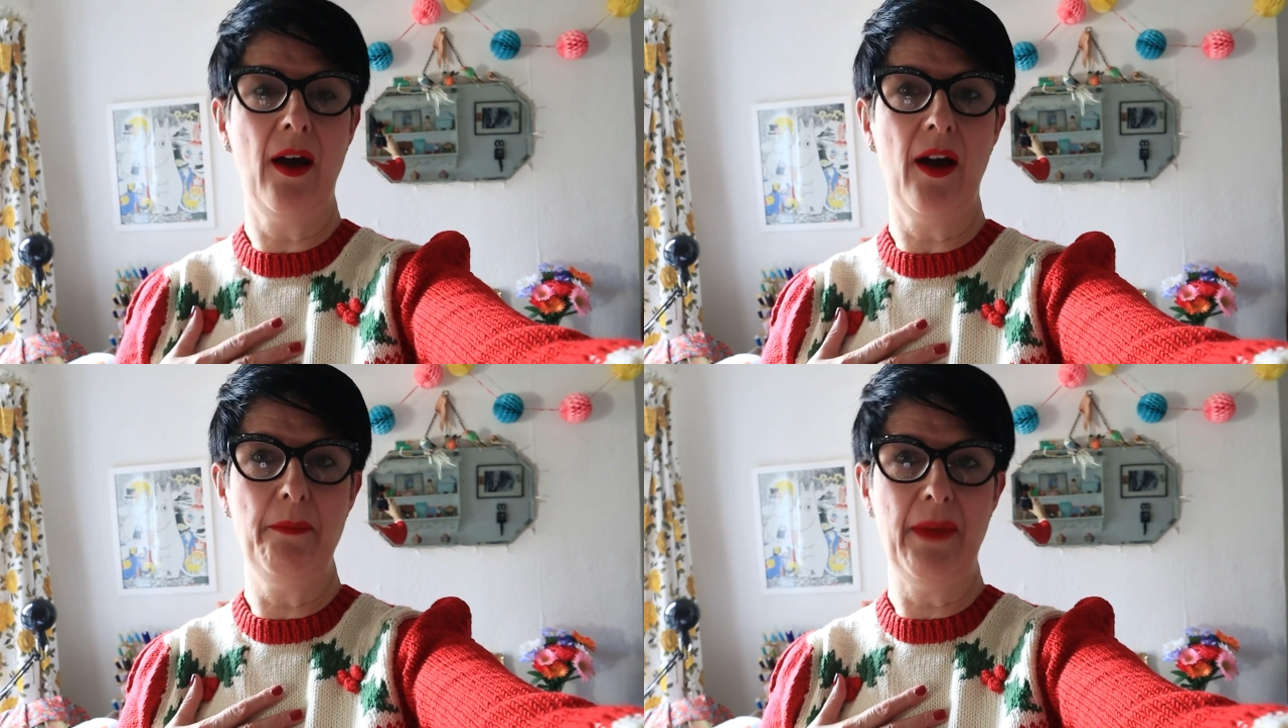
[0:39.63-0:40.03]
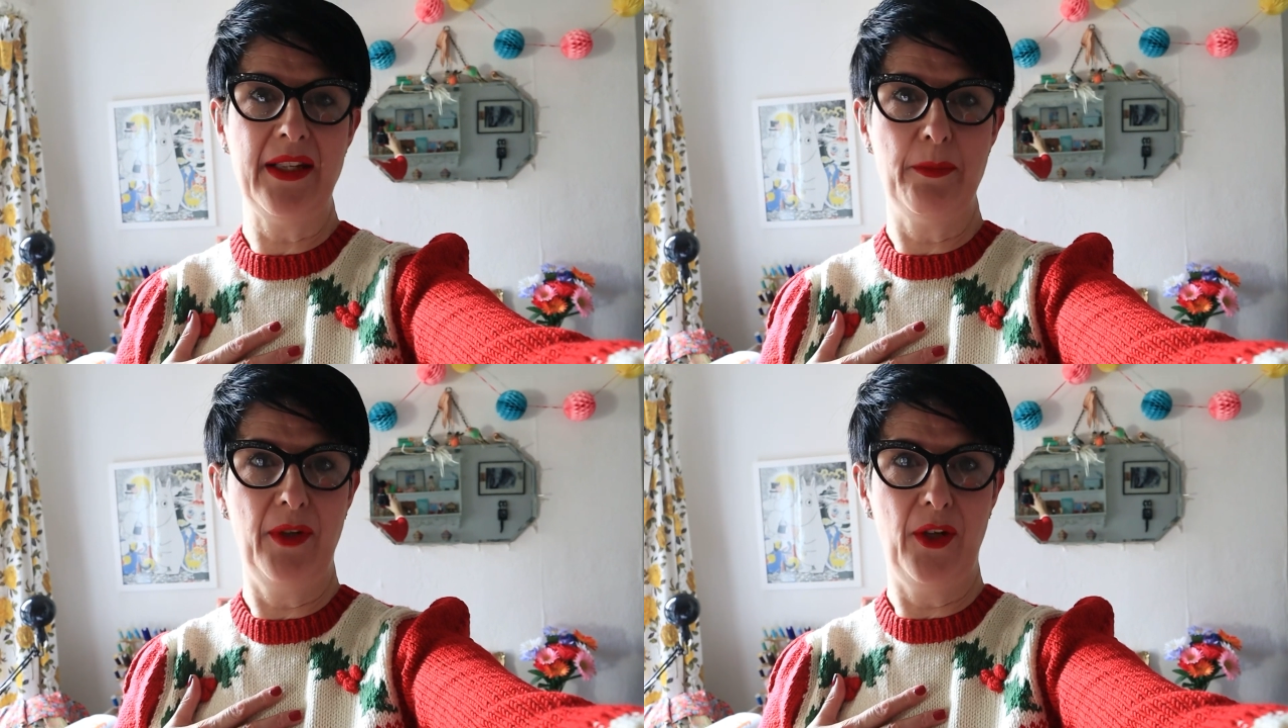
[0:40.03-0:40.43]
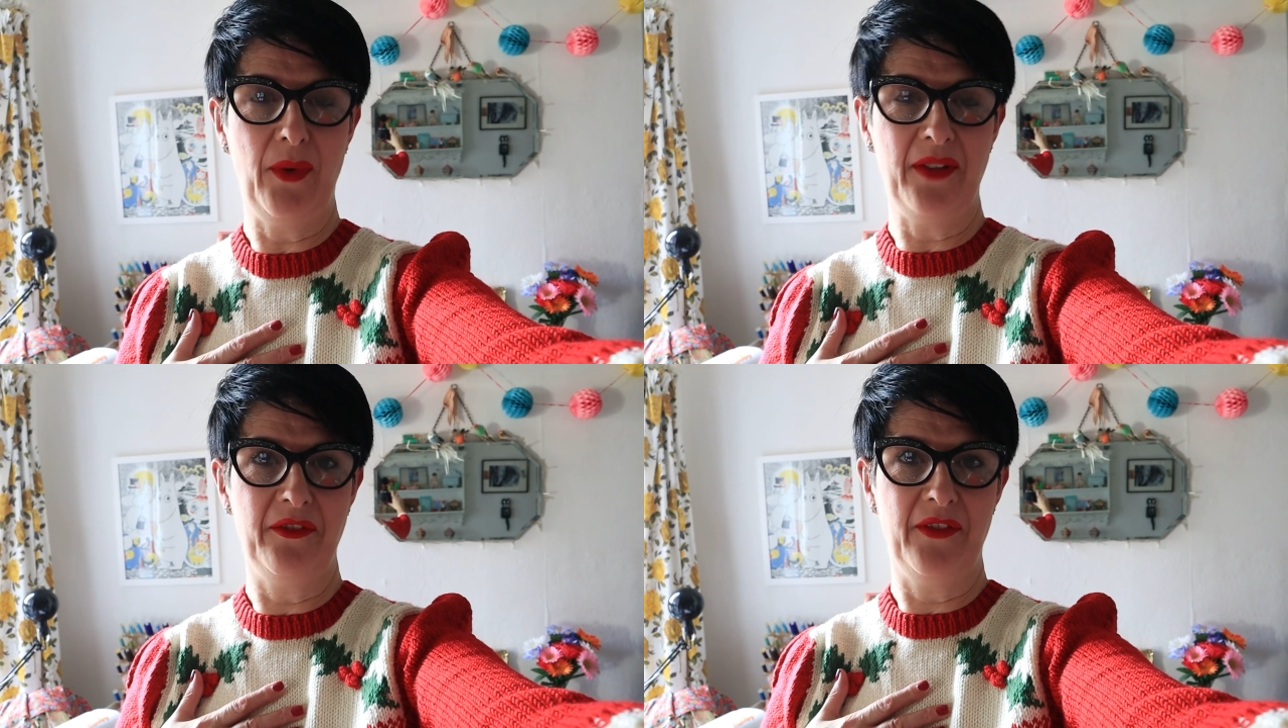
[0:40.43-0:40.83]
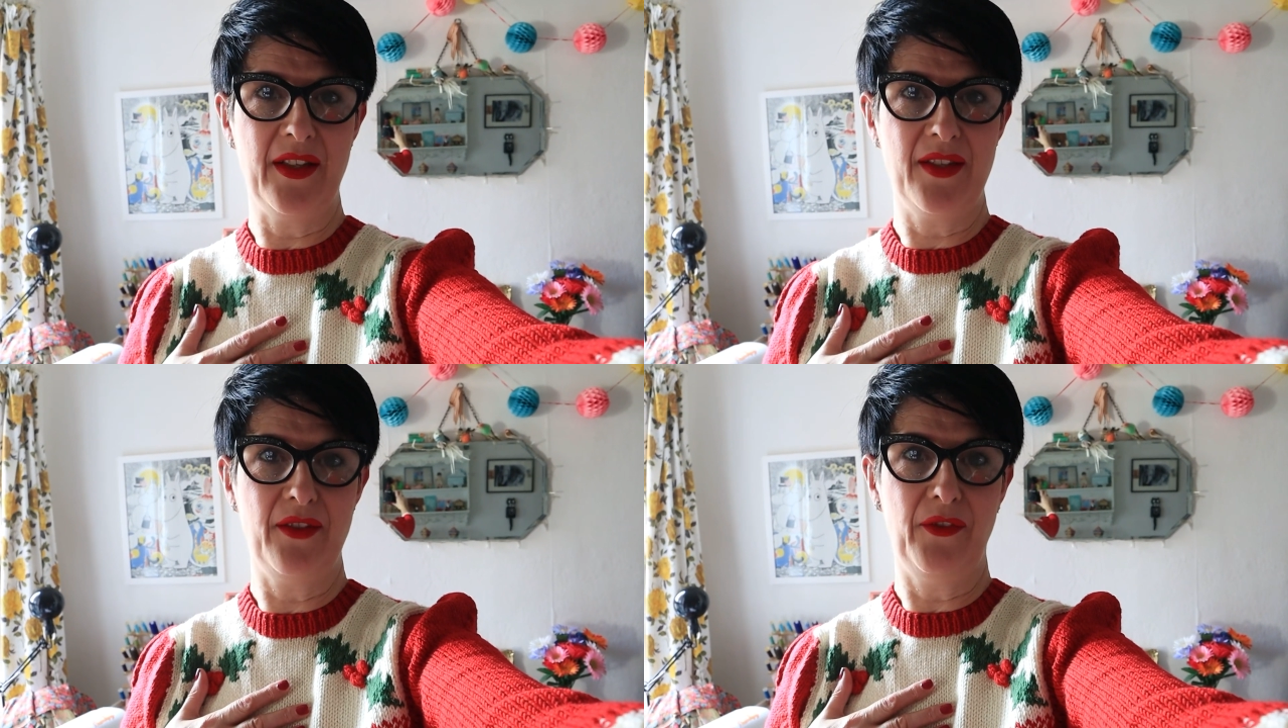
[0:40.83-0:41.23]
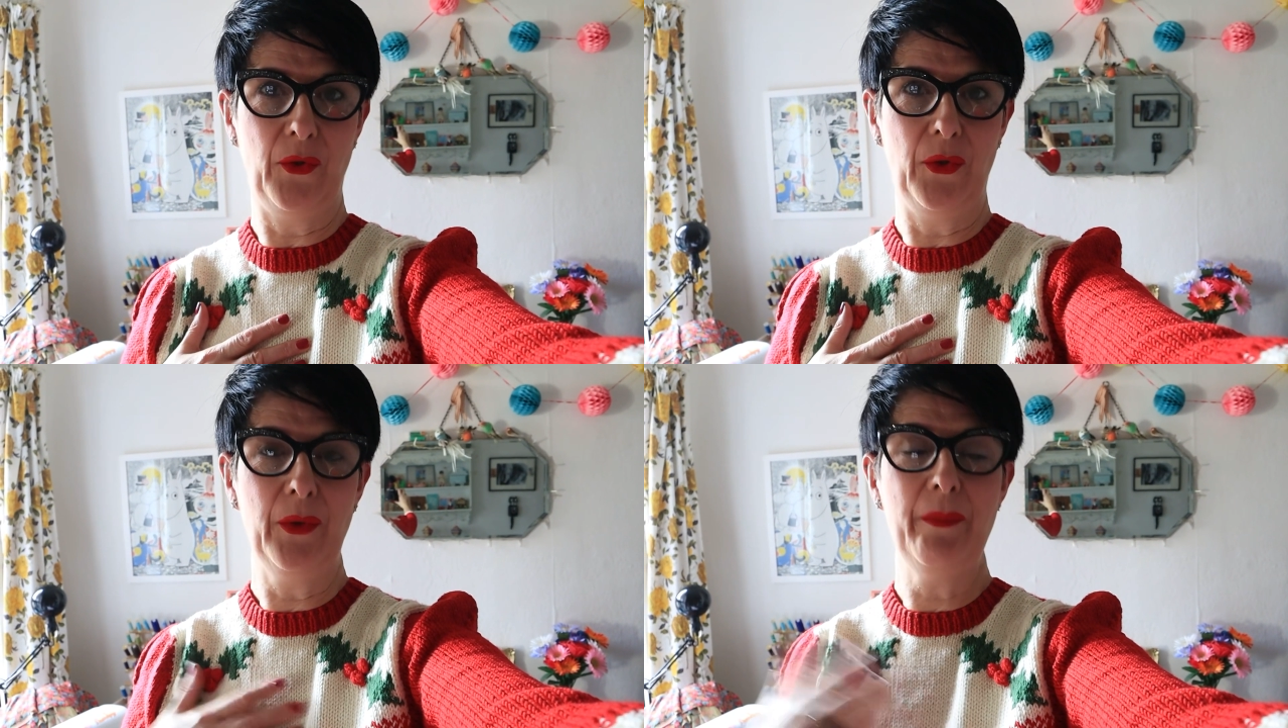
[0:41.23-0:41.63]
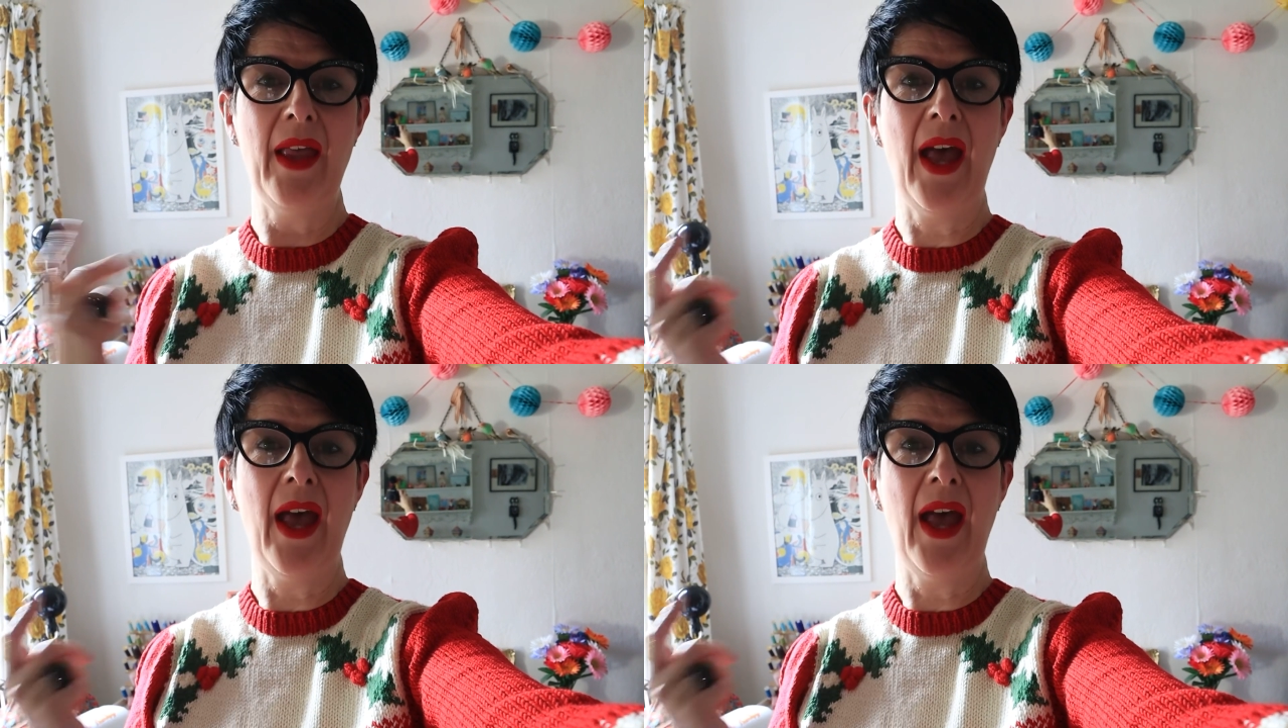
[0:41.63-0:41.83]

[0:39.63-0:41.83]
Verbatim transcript: I made a blue one first of all,